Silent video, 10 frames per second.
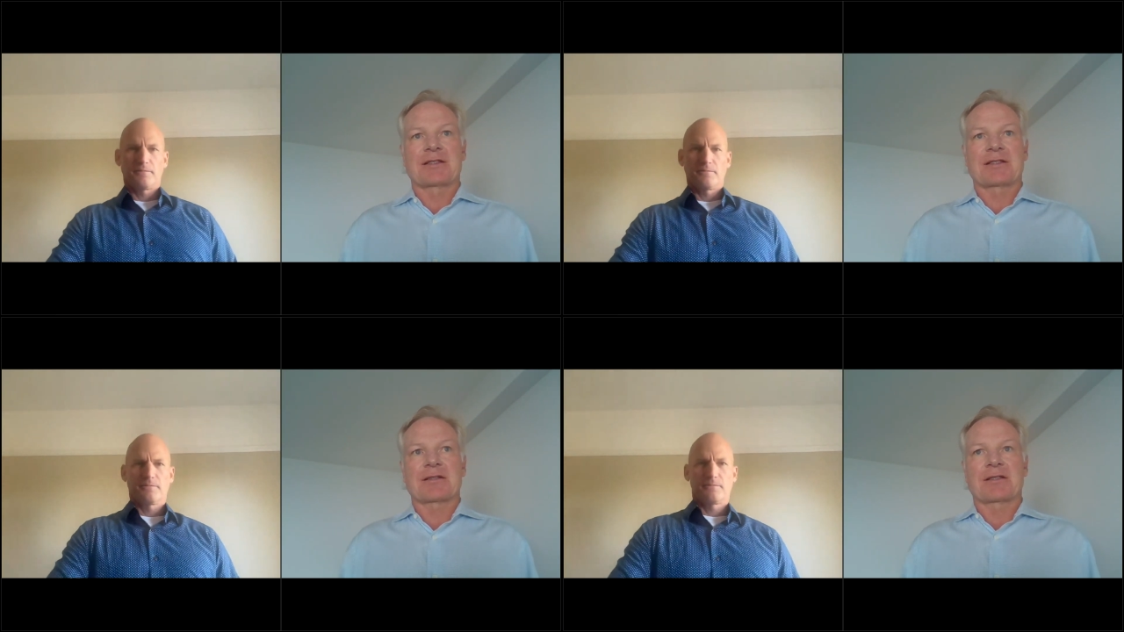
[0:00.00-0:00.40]

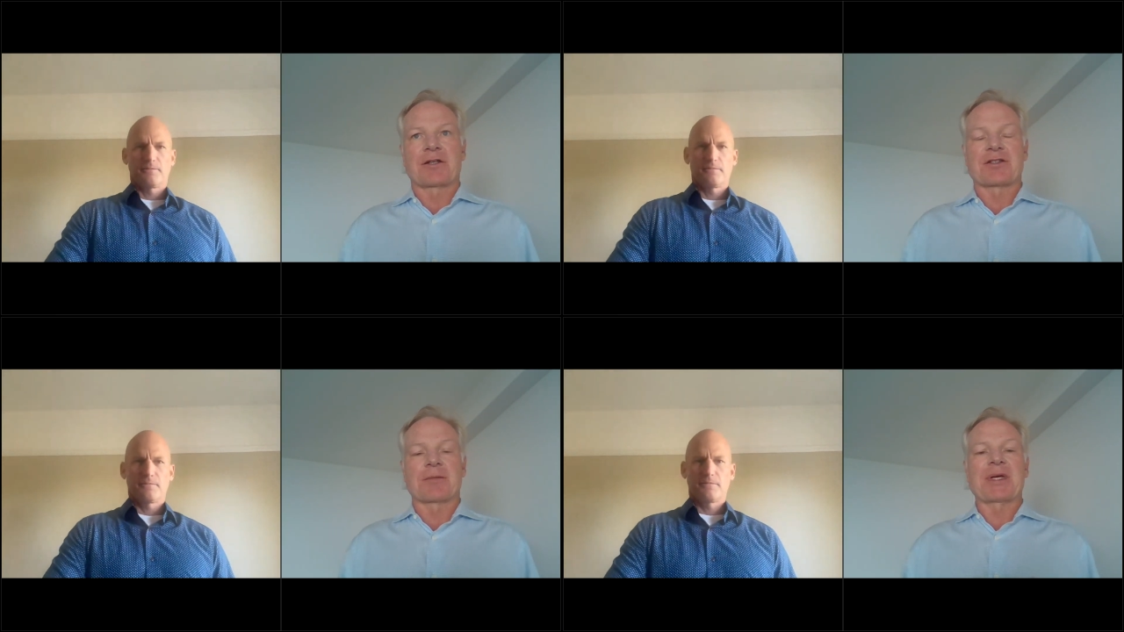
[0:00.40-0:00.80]

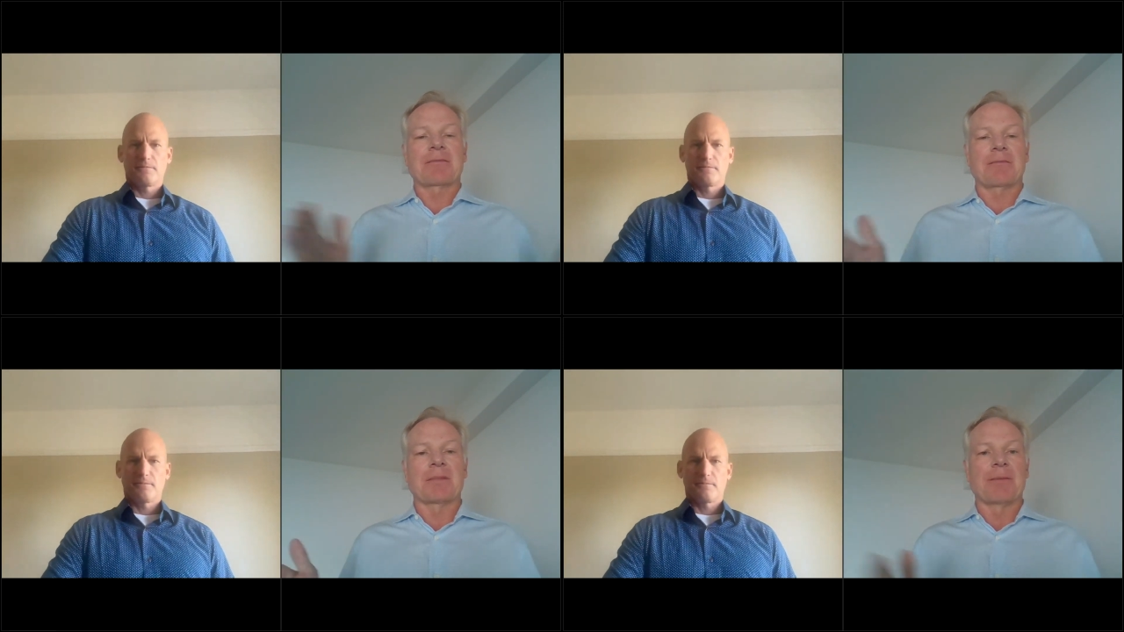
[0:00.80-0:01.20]
Speaker 1: it's there's
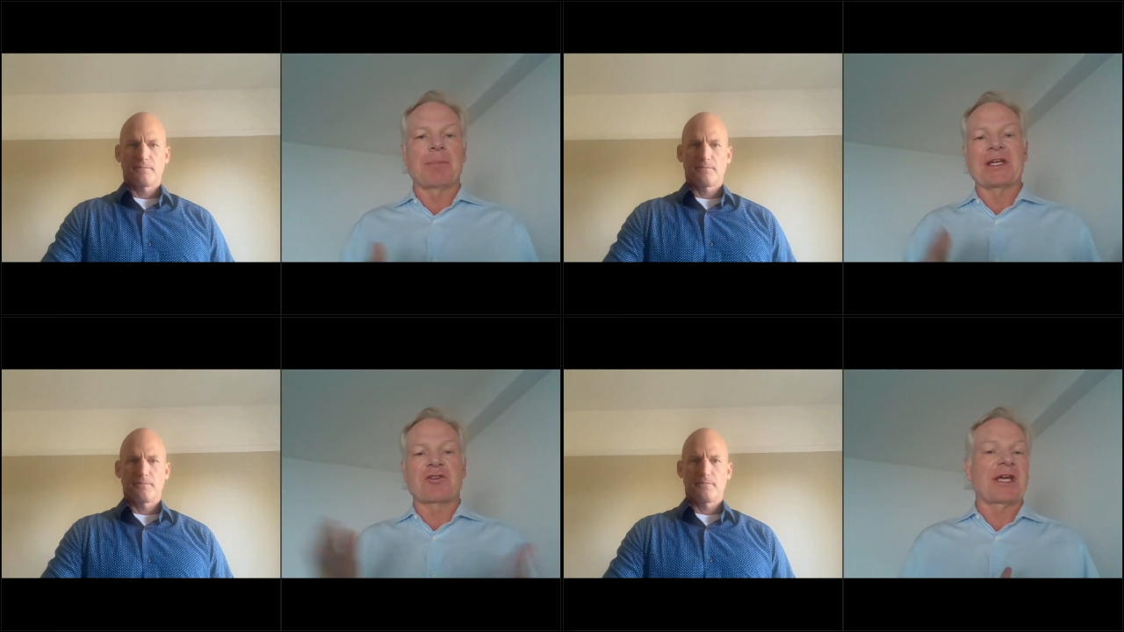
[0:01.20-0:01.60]
a big
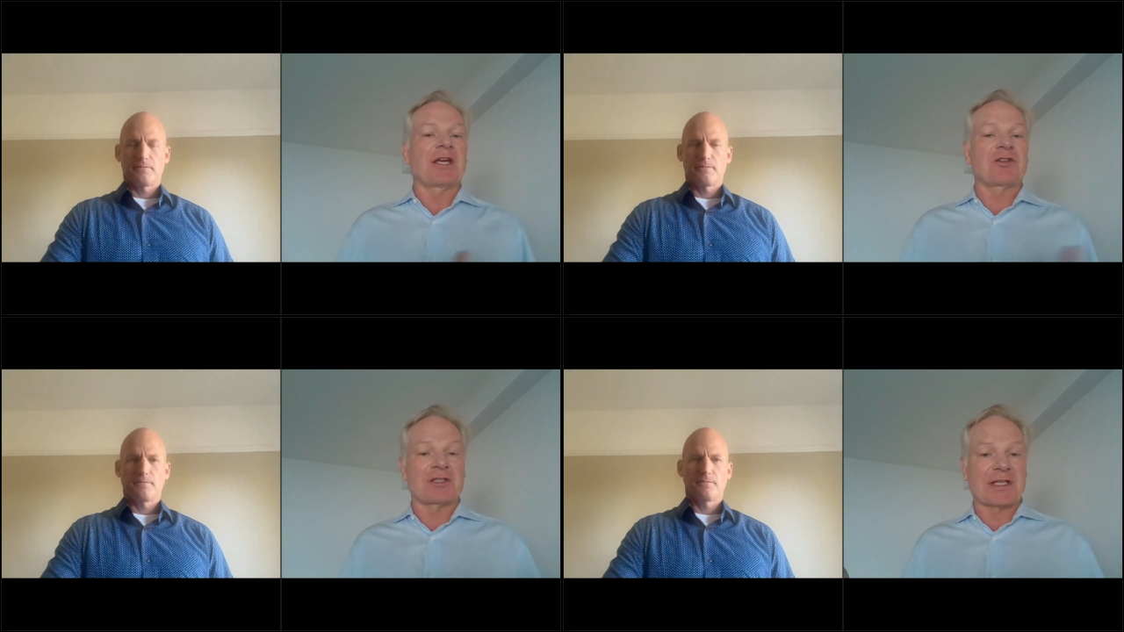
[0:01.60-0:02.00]
a
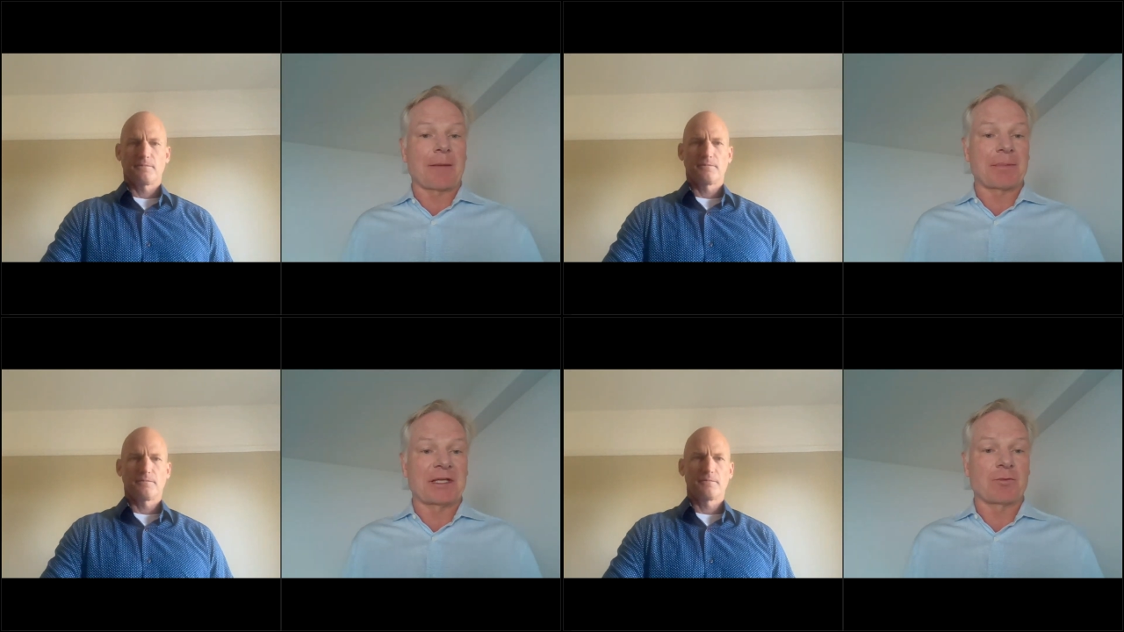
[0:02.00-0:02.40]
big change
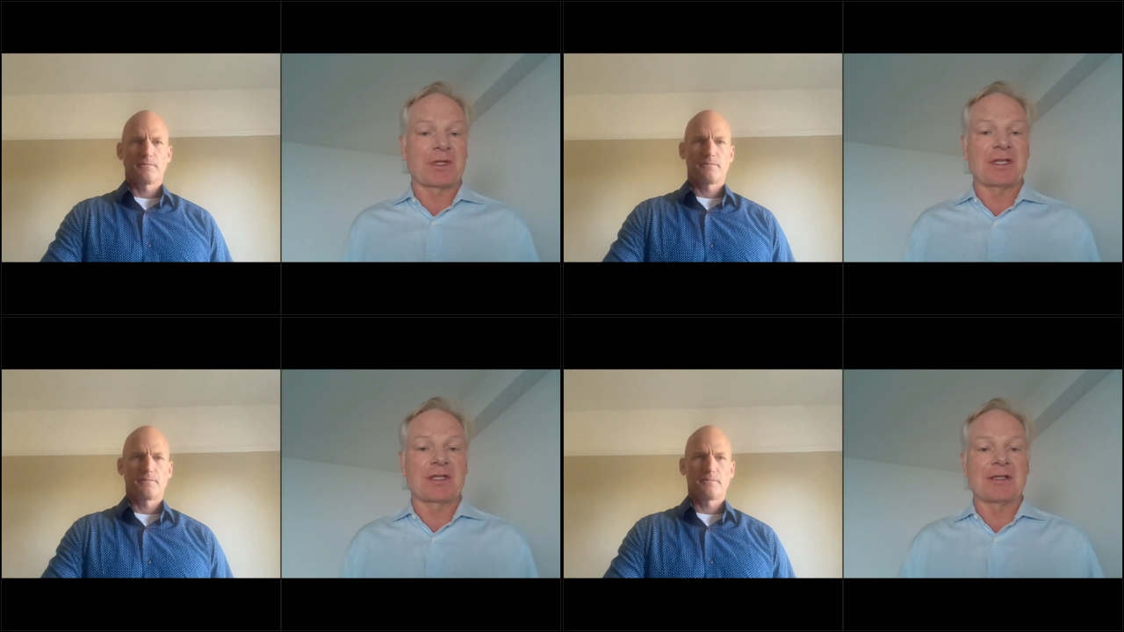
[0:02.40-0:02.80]
has
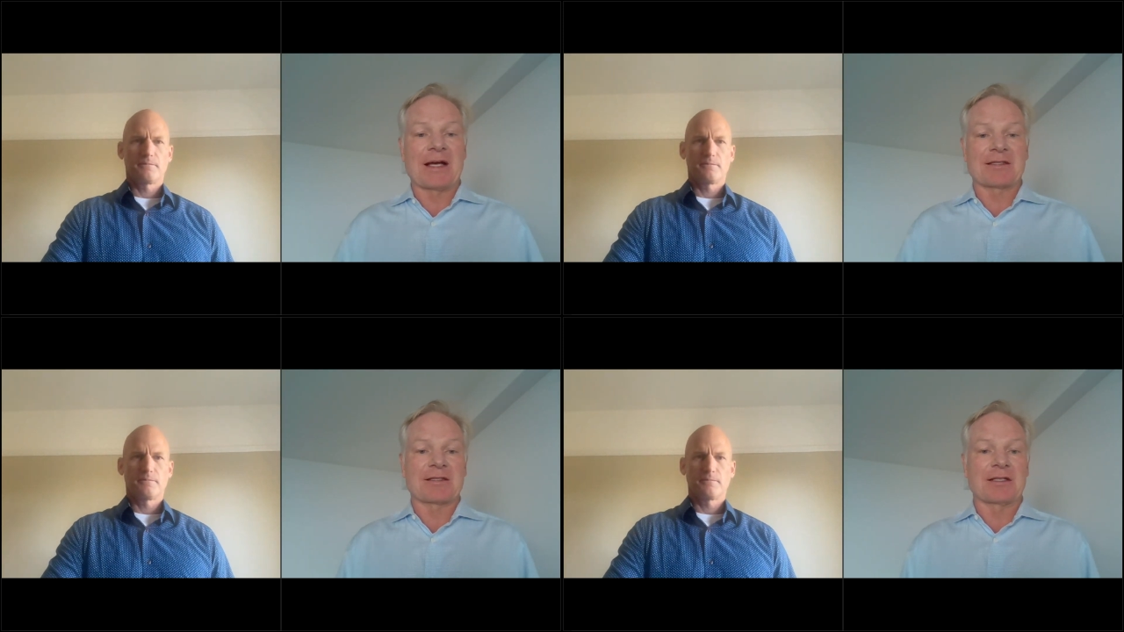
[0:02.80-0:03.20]
happened within
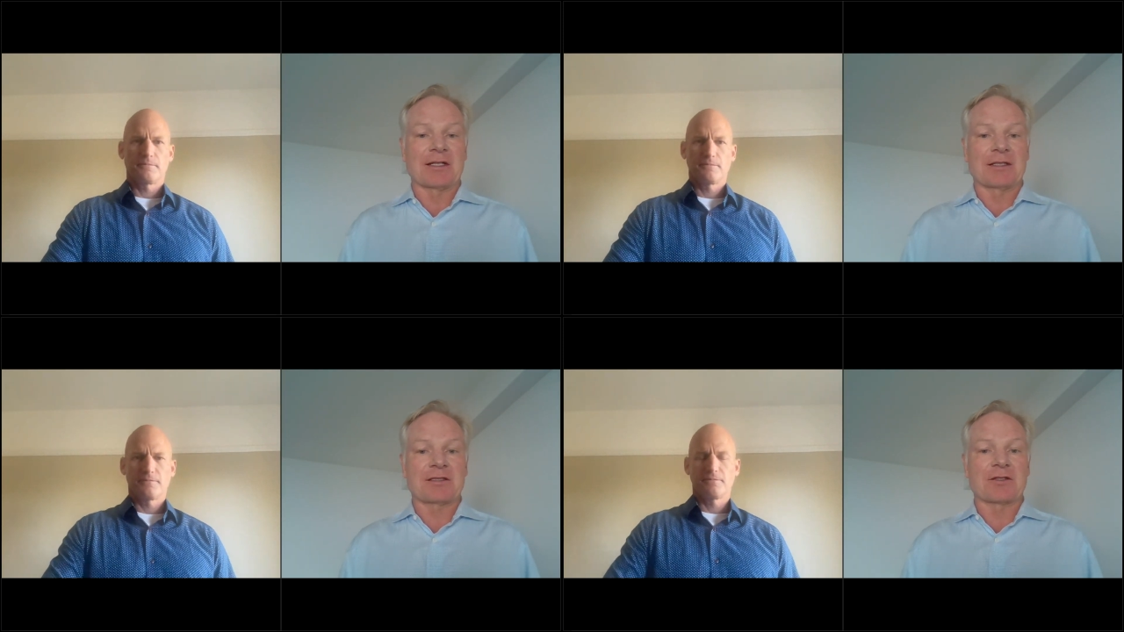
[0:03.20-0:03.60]
the last